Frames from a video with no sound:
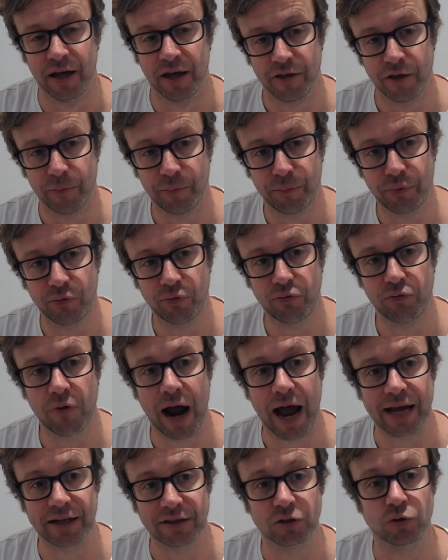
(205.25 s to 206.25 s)
the
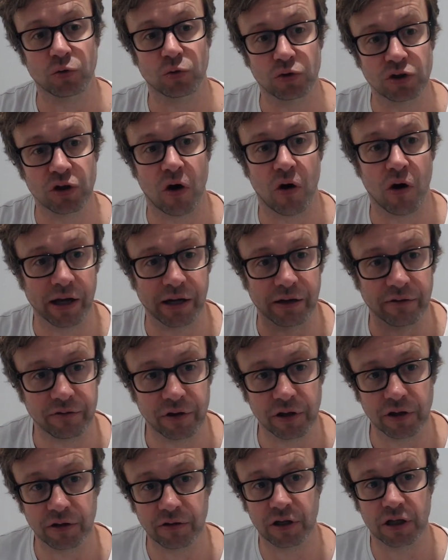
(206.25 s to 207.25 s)
practical side of
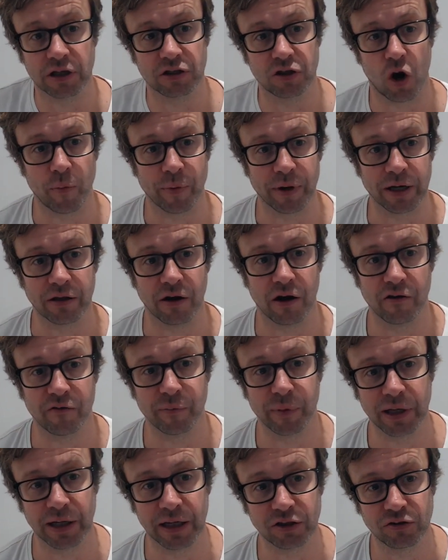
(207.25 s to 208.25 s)
the, the topic that I've
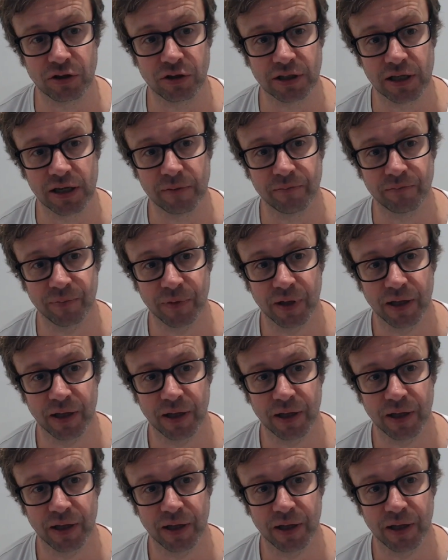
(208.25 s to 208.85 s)
been interested in.